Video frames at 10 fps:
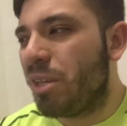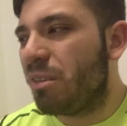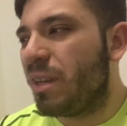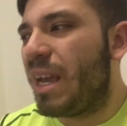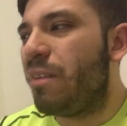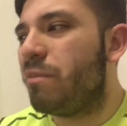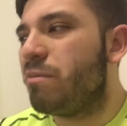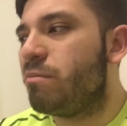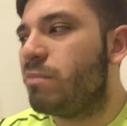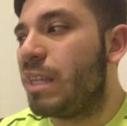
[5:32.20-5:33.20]
mean, you don't even have
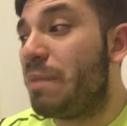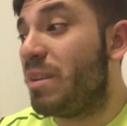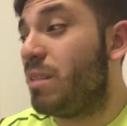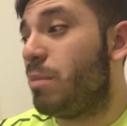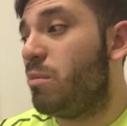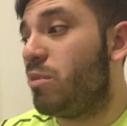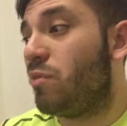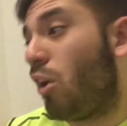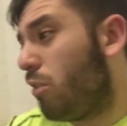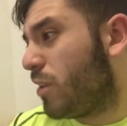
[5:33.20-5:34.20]
that many people
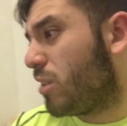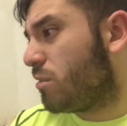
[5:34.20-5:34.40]
following